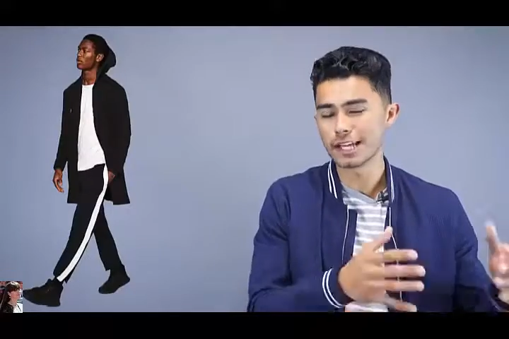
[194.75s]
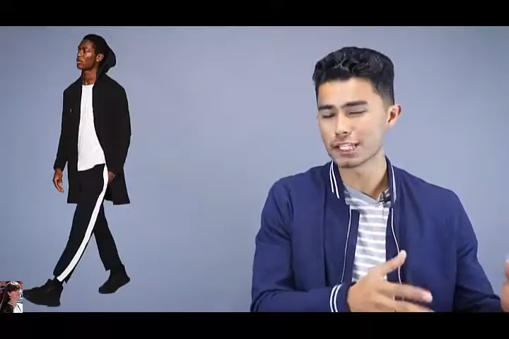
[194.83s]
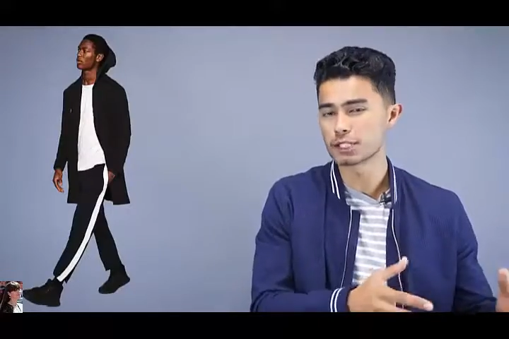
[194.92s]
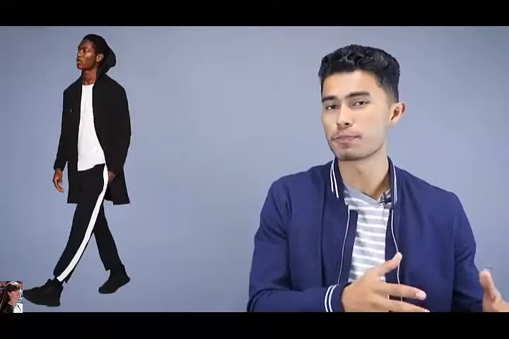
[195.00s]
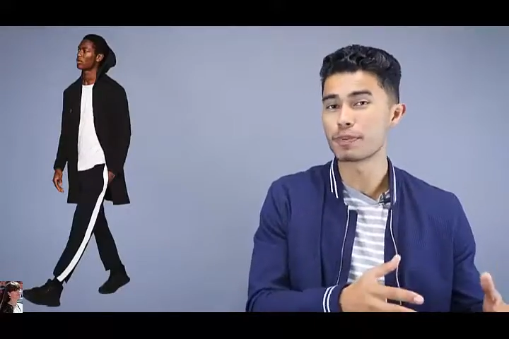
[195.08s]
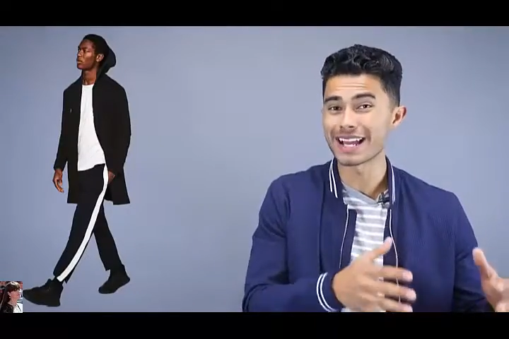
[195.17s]

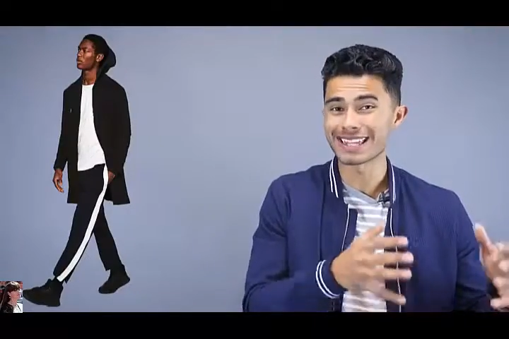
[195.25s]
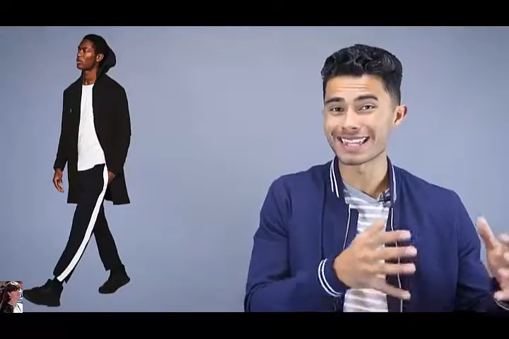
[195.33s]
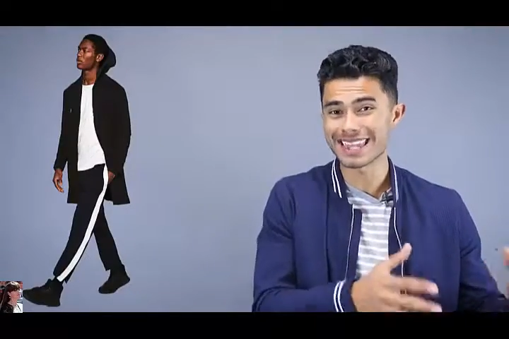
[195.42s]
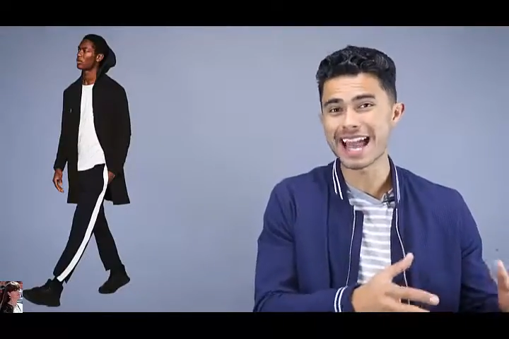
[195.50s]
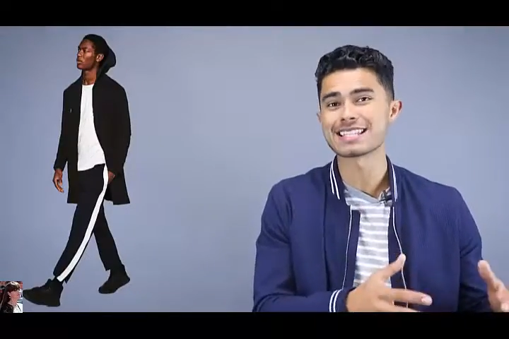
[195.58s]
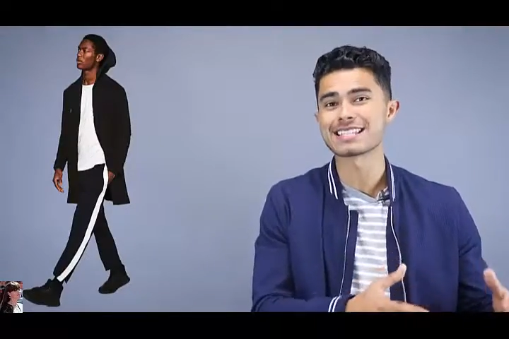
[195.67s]

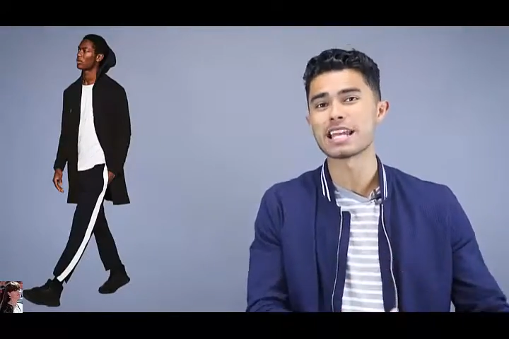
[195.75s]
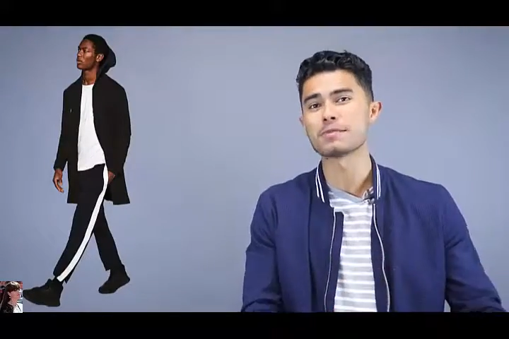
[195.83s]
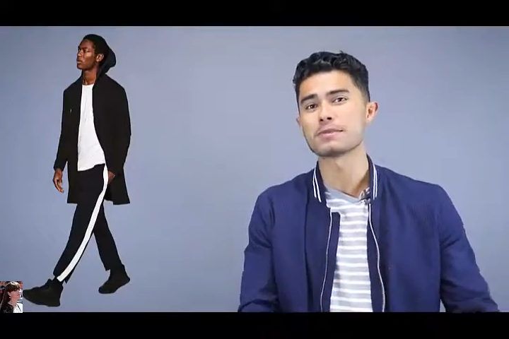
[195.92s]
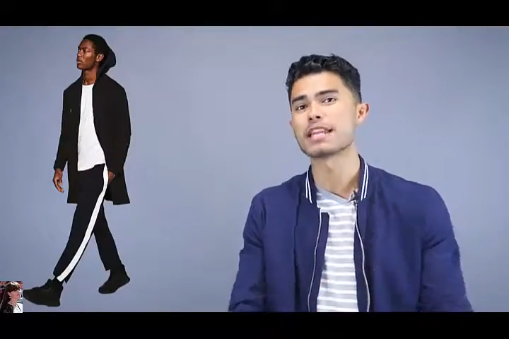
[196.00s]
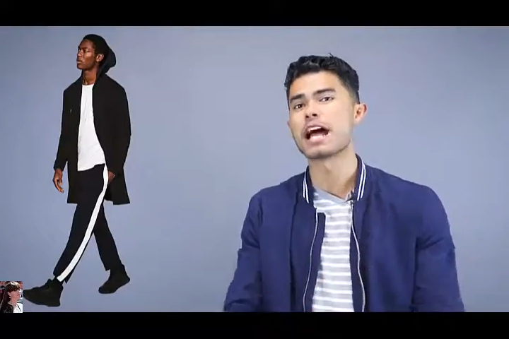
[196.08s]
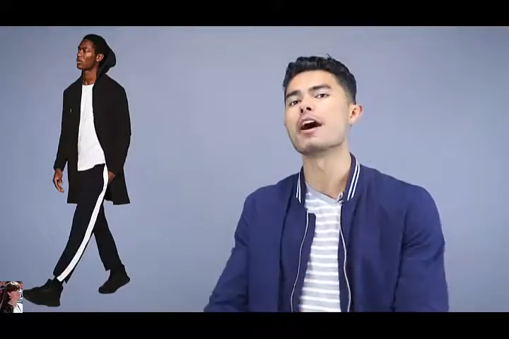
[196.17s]
expect that
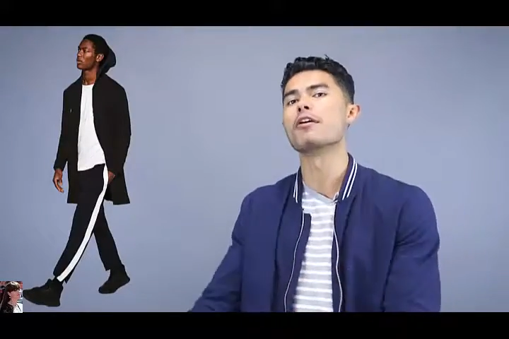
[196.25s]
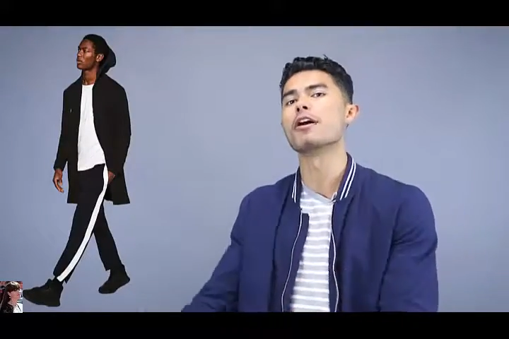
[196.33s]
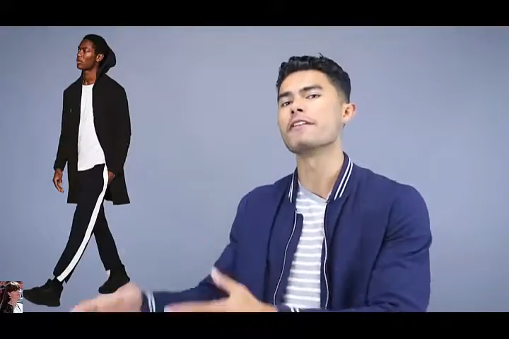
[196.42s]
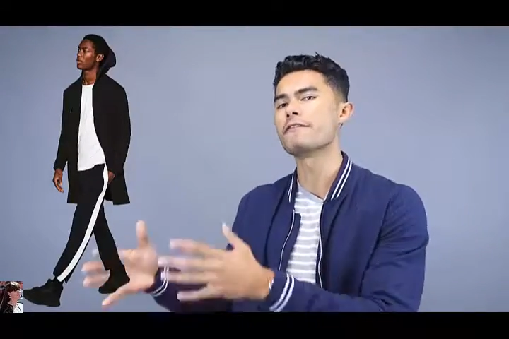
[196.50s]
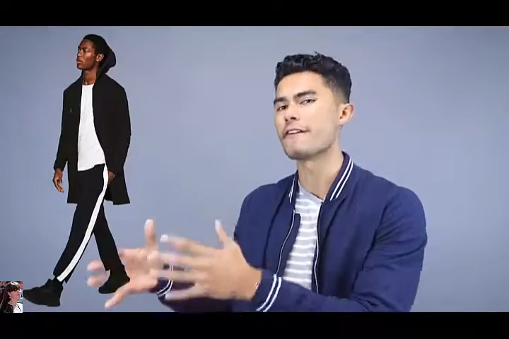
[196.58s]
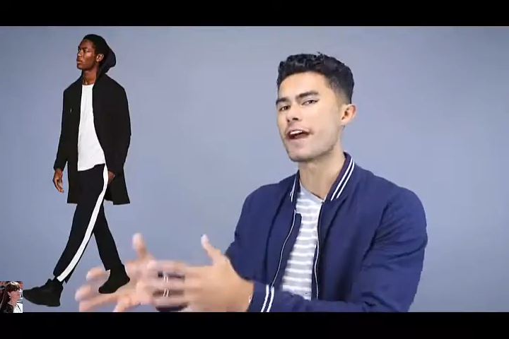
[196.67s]
same style
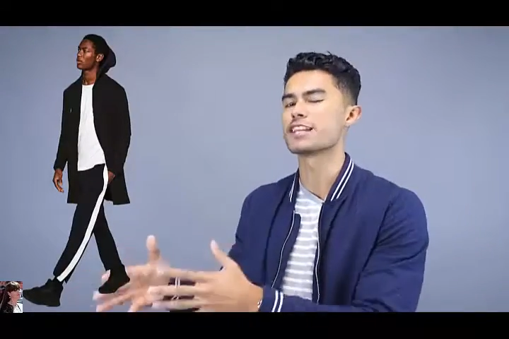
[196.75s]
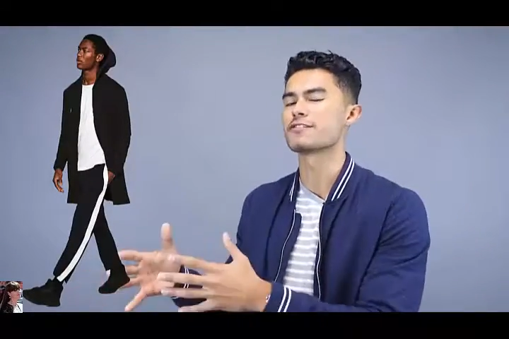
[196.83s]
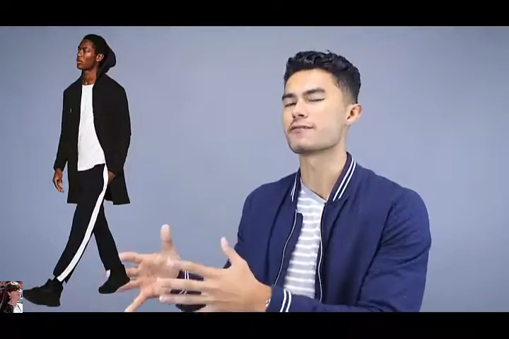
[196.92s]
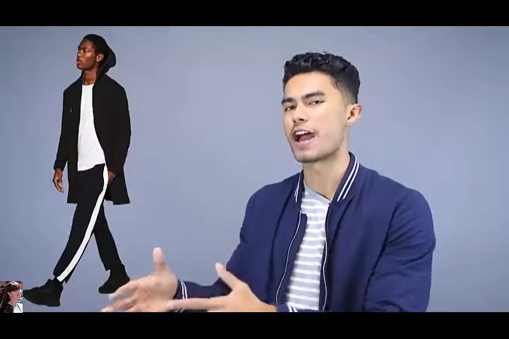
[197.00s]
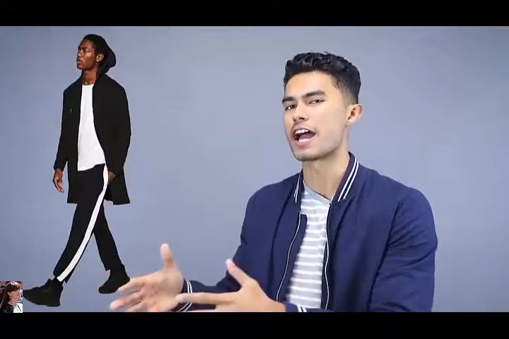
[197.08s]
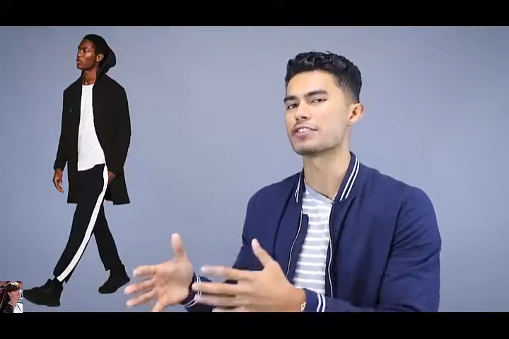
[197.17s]
in
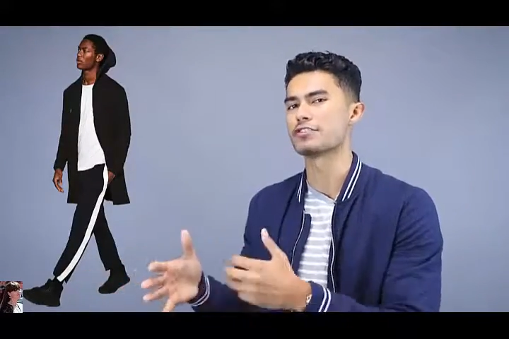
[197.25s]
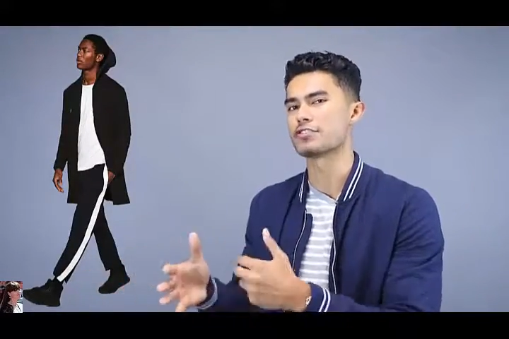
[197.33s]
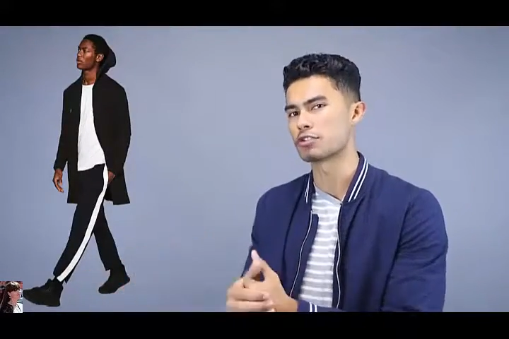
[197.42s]
fast fashion